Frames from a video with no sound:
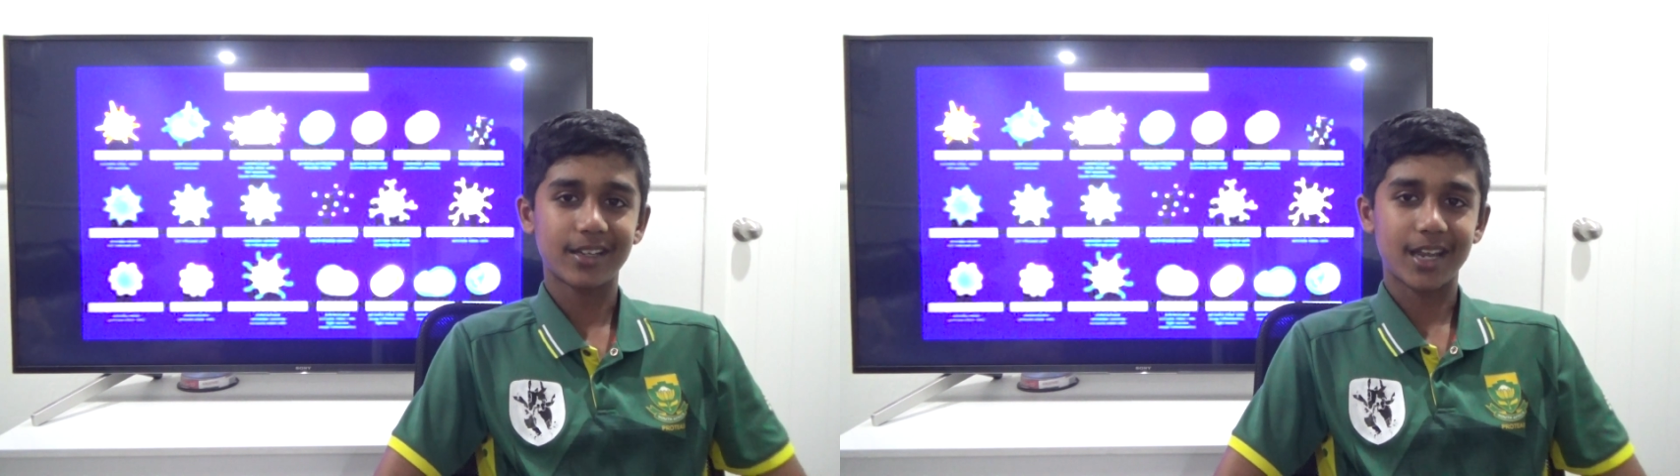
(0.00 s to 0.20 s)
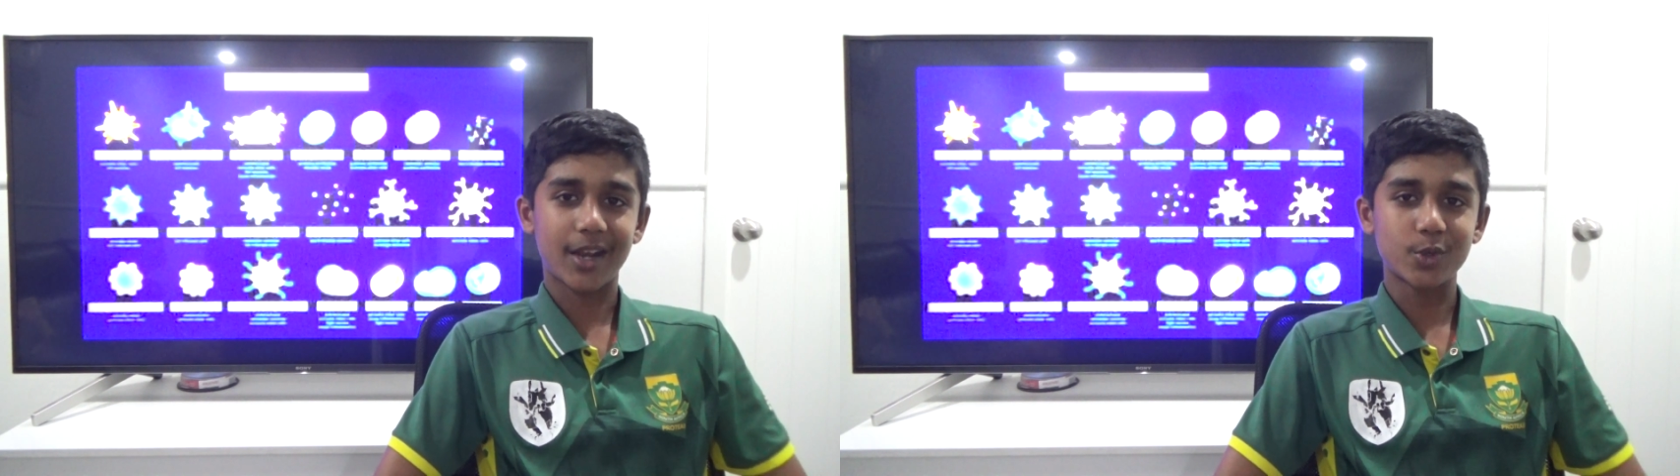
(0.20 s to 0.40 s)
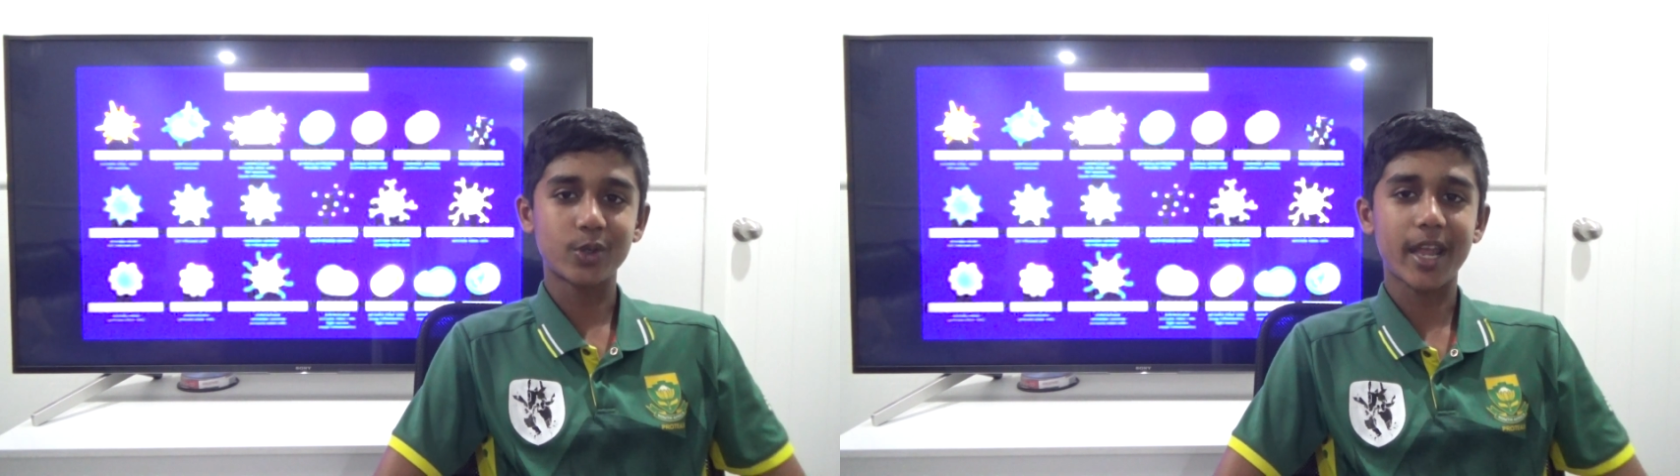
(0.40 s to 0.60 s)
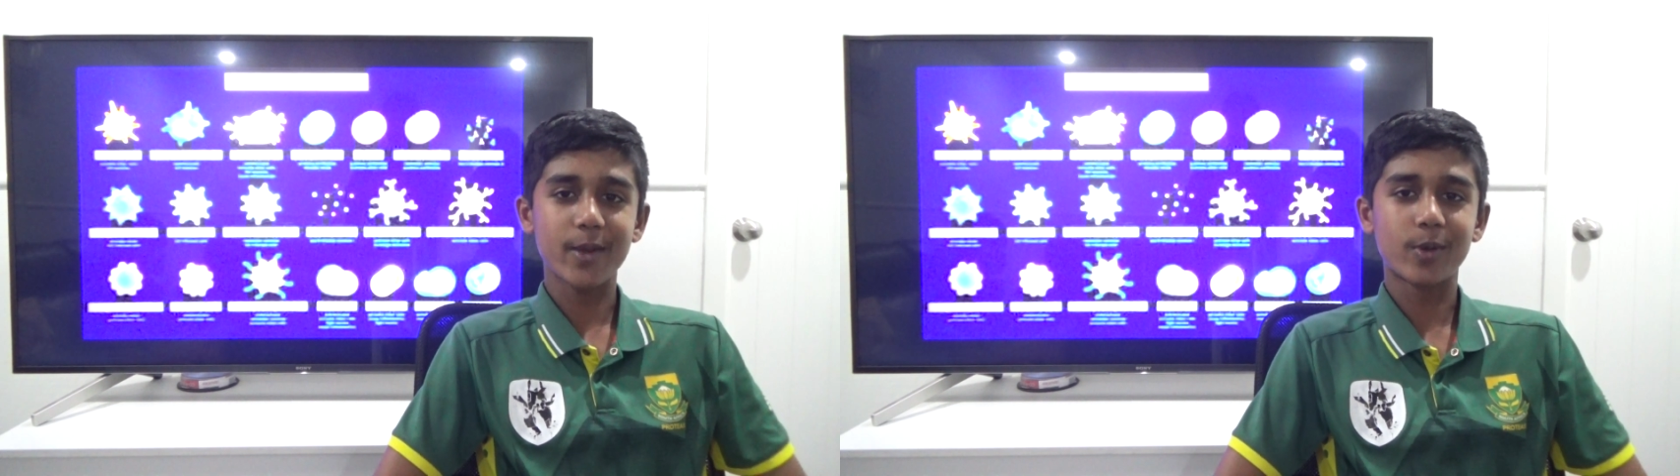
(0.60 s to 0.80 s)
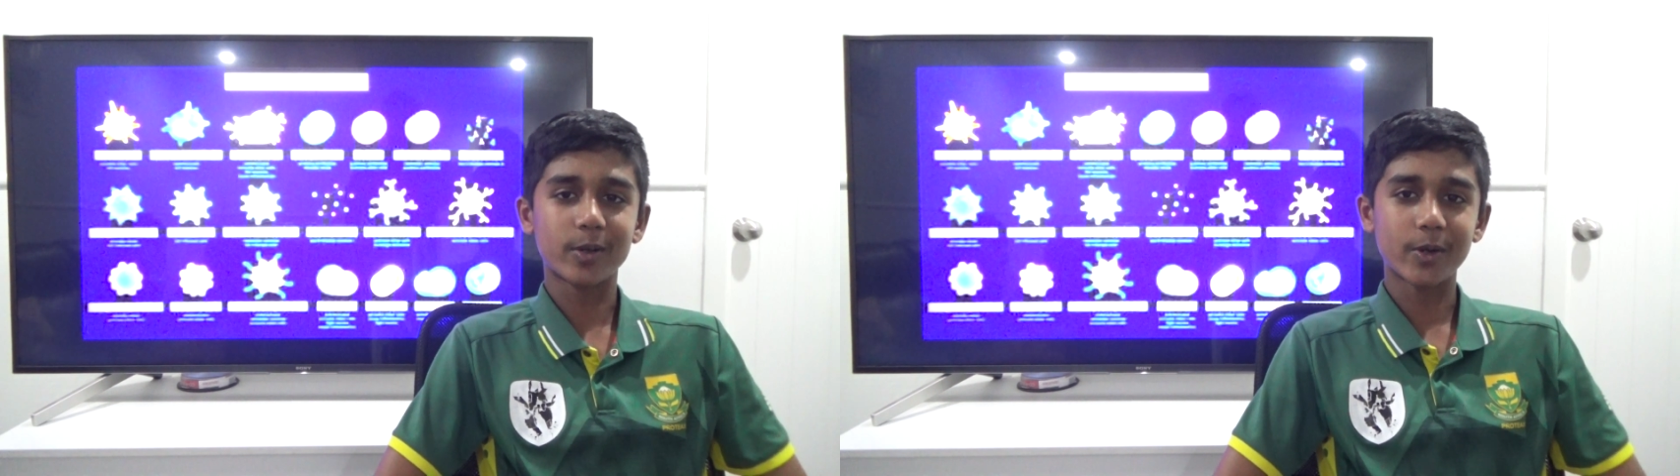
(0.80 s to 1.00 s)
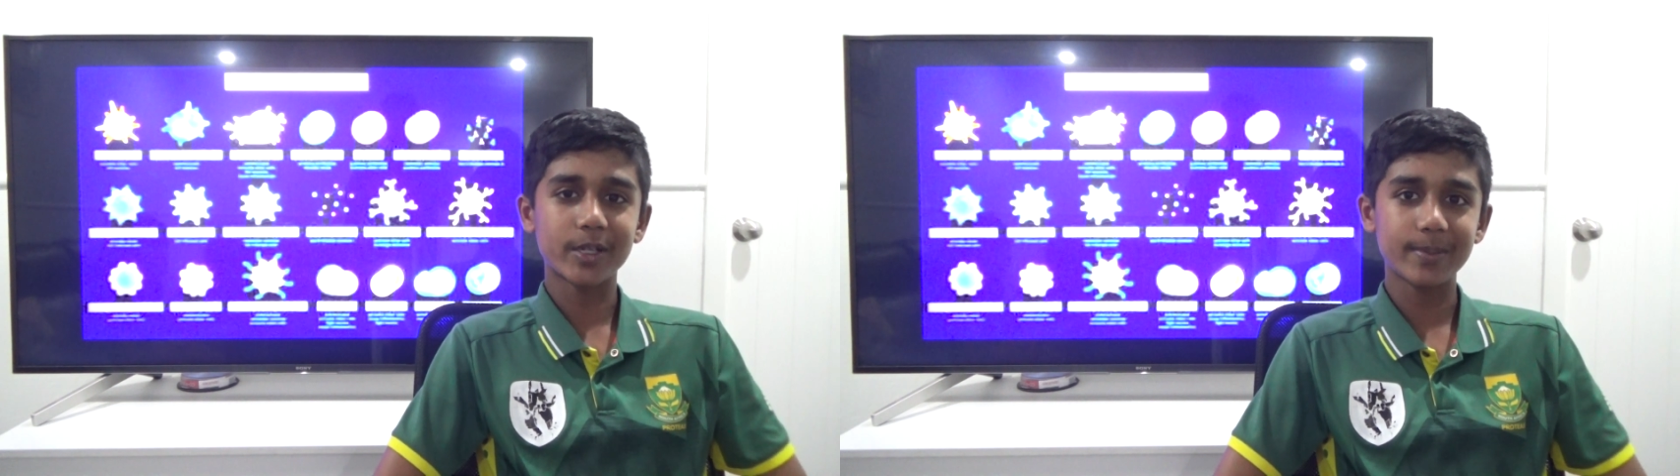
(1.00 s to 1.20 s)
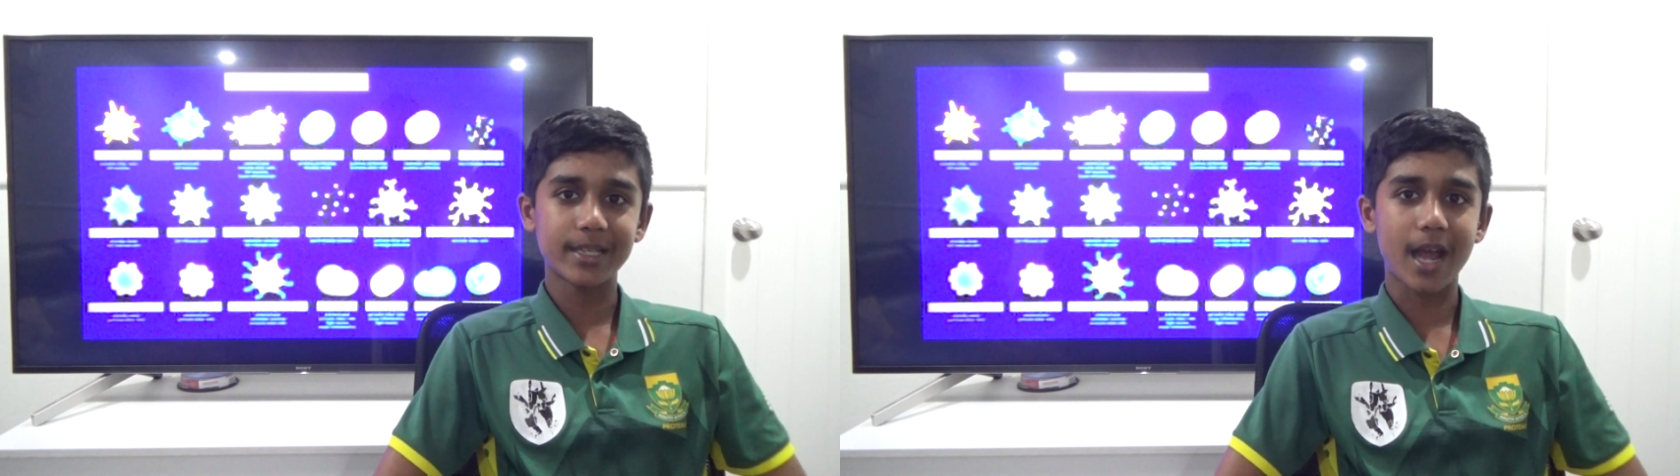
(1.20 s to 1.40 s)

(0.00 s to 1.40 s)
and today we're going to be